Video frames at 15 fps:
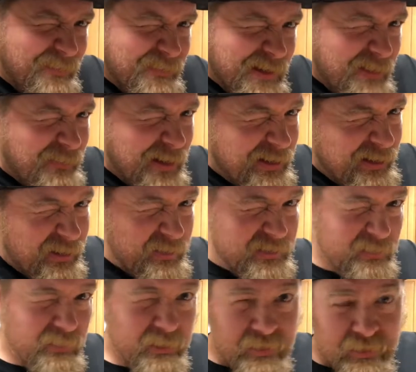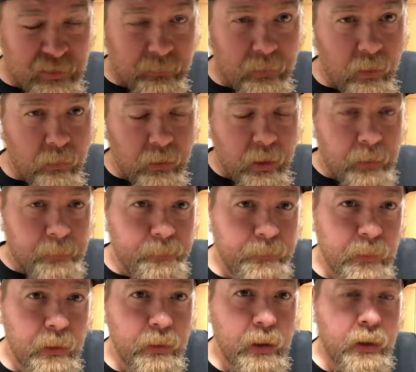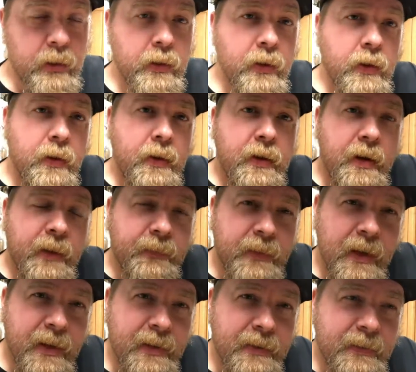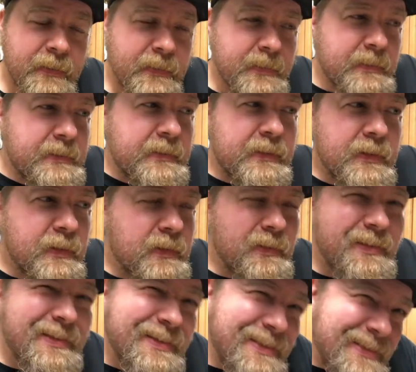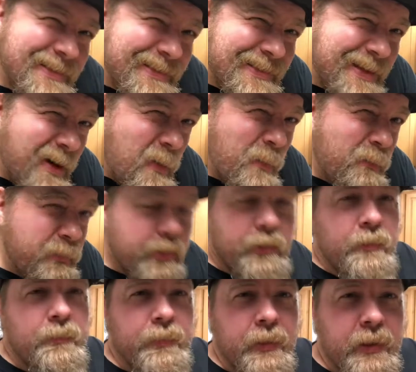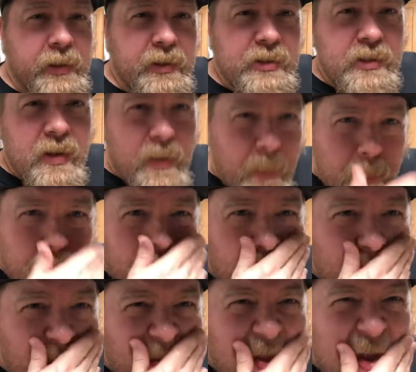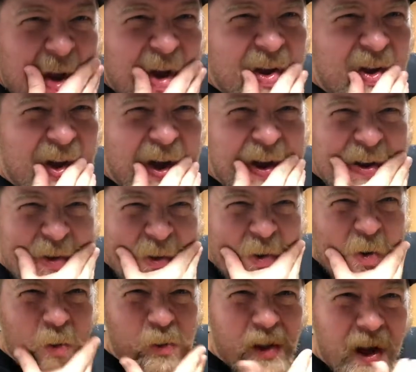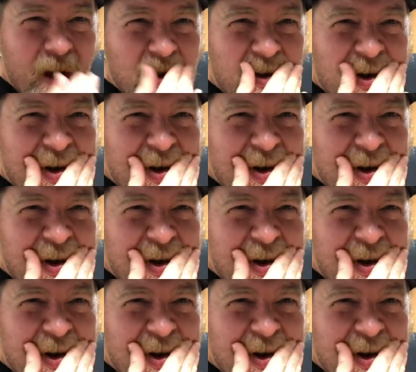bit about some other stuff going on, and then I've got some brew footage, but not a whole lot.